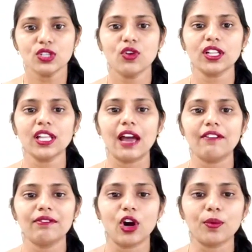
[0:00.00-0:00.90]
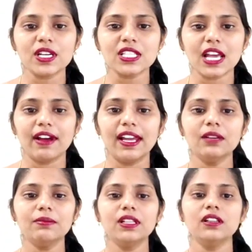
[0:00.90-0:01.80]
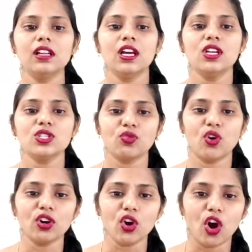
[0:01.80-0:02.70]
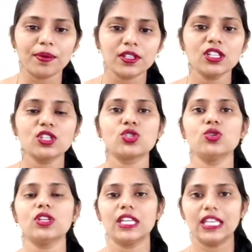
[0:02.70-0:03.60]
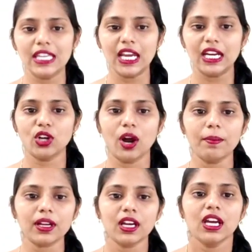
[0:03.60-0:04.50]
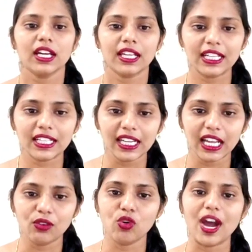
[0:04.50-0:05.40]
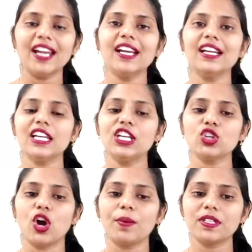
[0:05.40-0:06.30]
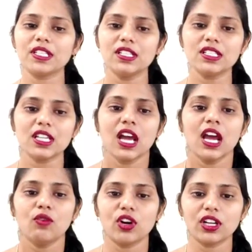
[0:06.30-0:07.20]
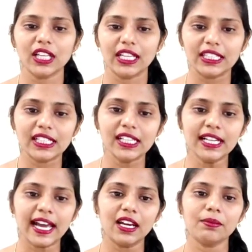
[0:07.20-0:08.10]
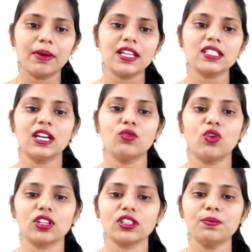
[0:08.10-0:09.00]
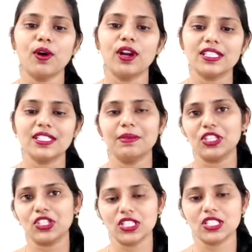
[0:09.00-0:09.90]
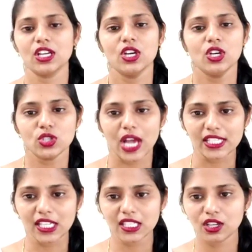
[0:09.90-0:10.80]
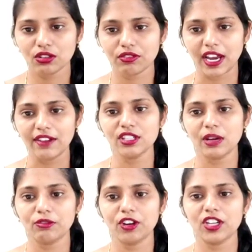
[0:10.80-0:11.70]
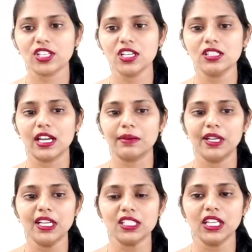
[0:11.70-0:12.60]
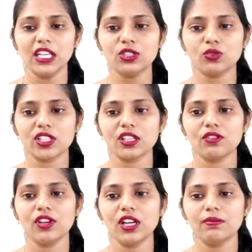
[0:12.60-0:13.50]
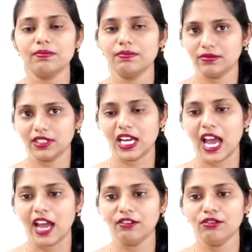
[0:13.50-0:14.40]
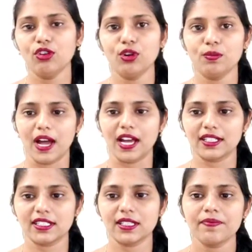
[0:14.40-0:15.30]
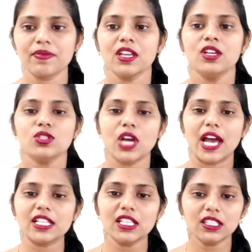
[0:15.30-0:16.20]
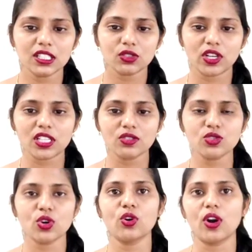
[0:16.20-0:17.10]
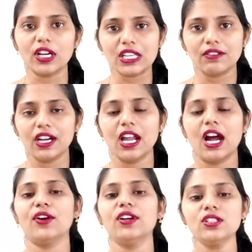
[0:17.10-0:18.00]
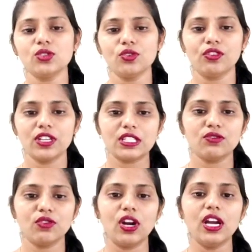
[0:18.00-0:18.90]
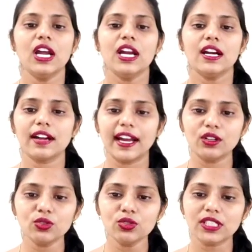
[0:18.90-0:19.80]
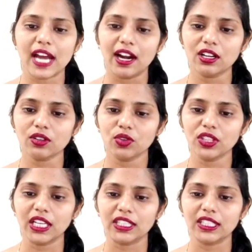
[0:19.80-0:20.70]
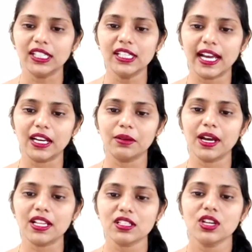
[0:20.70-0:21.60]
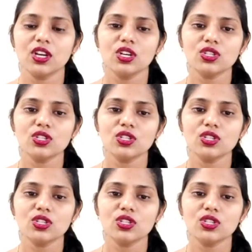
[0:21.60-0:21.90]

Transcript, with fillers: So what are the options available? So what option should he adopt? Critical evaluate each options. What are the ethical dilemmas and what are the policy measures? So actually there are five sub questions that means each question will have four marks. So actually these questions which are not given in order. So first of all, try to start with ethical dilemmas.